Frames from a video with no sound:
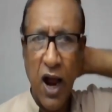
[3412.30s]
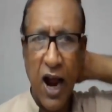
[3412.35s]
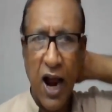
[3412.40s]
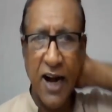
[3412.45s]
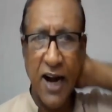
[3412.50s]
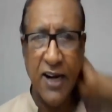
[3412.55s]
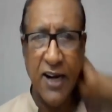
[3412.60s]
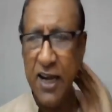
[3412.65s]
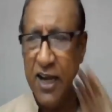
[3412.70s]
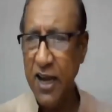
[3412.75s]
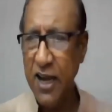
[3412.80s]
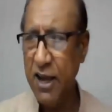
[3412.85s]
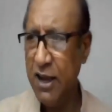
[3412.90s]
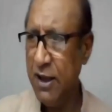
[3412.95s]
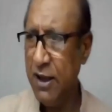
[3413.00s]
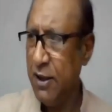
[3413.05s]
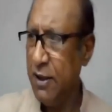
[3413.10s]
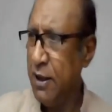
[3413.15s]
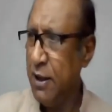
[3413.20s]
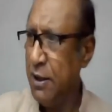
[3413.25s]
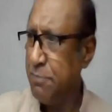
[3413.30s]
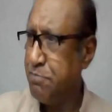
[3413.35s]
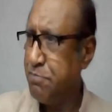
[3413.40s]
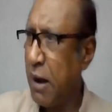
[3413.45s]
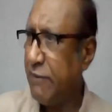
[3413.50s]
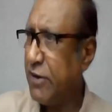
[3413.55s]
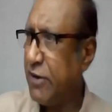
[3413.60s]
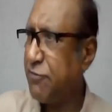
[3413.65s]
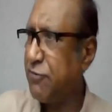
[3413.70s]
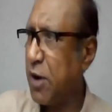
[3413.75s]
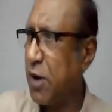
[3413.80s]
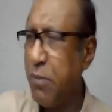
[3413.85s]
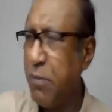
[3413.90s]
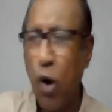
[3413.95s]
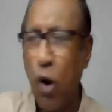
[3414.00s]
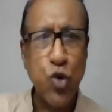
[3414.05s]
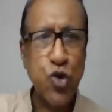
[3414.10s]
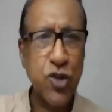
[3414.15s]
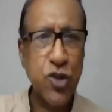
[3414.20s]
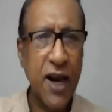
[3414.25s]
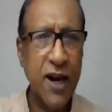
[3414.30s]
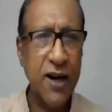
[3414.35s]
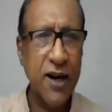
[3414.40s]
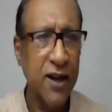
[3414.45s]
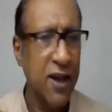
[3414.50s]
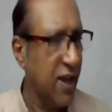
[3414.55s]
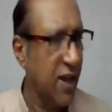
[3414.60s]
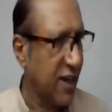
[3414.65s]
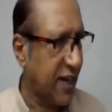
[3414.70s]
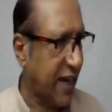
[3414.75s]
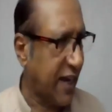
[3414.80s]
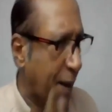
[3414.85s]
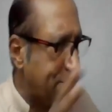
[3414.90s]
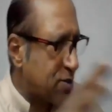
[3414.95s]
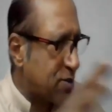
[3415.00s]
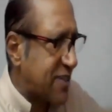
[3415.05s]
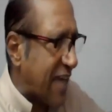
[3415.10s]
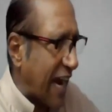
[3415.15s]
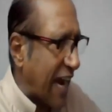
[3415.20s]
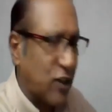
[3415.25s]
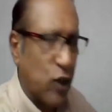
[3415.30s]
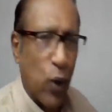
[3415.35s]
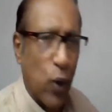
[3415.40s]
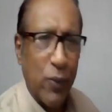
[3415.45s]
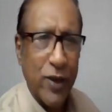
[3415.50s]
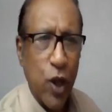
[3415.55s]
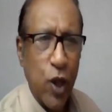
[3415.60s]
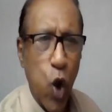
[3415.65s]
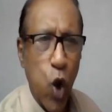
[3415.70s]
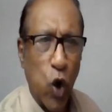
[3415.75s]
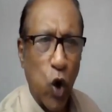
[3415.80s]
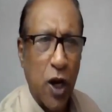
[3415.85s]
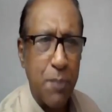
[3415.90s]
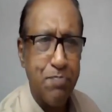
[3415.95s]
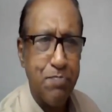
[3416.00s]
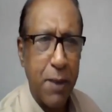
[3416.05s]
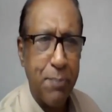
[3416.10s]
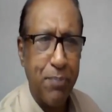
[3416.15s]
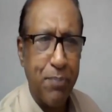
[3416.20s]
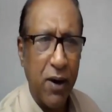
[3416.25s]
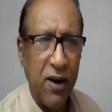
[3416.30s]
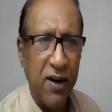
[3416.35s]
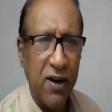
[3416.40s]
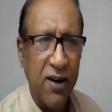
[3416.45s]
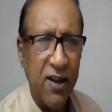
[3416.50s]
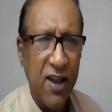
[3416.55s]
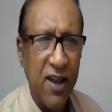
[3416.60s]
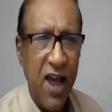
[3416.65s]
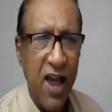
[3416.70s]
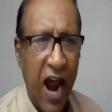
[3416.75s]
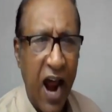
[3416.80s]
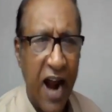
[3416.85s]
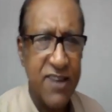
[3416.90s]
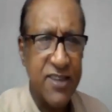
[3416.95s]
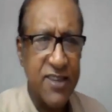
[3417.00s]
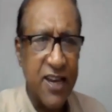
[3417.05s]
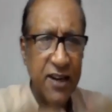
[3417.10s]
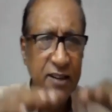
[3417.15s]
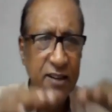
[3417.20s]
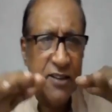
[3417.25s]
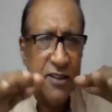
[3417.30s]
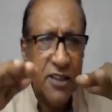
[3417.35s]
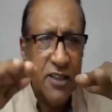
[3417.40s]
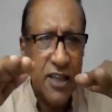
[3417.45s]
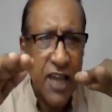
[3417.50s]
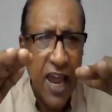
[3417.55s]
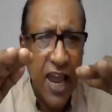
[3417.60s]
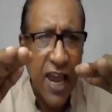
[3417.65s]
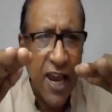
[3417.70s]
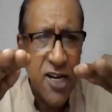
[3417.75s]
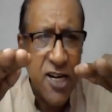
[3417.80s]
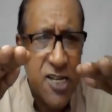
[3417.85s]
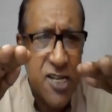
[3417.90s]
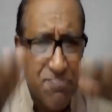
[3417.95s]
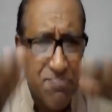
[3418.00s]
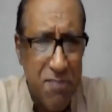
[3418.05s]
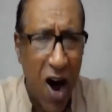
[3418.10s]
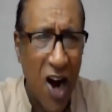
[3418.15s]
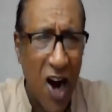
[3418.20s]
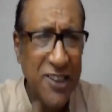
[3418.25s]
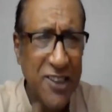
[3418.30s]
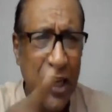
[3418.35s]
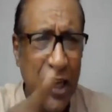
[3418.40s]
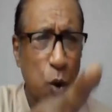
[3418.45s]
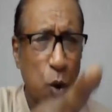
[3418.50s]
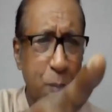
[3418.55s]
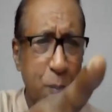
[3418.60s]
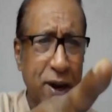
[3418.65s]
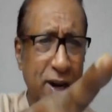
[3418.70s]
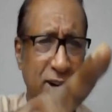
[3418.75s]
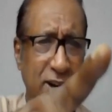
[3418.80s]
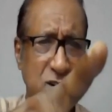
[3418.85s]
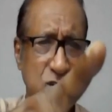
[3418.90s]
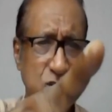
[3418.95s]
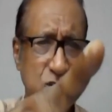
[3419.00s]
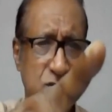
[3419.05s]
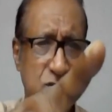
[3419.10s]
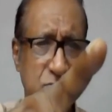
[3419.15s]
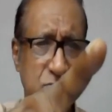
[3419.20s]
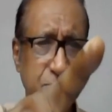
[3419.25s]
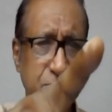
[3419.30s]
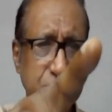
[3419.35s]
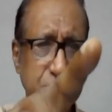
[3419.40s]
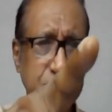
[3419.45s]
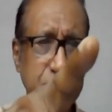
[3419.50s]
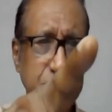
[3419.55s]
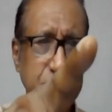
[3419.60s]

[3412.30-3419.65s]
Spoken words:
And power from outside came, sat over the local people, and then they demanded obedience.